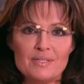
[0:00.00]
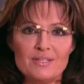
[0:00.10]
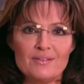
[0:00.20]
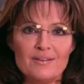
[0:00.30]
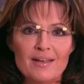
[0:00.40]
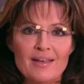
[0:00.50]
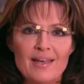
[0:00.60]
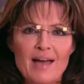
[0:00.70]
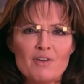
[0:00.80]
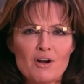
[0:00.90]
to
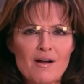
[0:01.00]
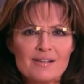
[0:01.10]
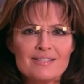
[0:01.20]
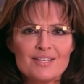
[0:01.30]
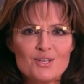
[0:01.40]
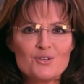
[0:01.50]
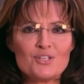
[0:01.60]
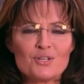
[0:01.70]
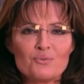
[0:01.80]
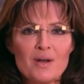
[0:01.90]
have our
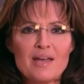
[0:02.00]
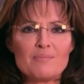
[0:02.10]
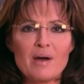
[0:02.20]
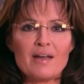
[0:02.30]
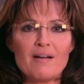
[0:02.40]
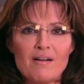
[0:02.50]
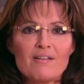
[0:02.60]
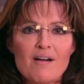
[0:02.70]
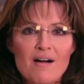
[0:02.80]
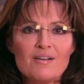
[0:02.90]
Constitution read by our
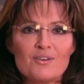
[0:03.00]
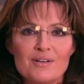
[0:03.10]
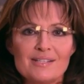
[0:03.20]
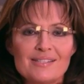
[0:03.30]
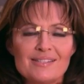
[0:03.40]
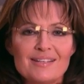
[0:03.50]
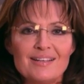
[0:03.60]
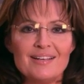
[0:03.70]
Congress.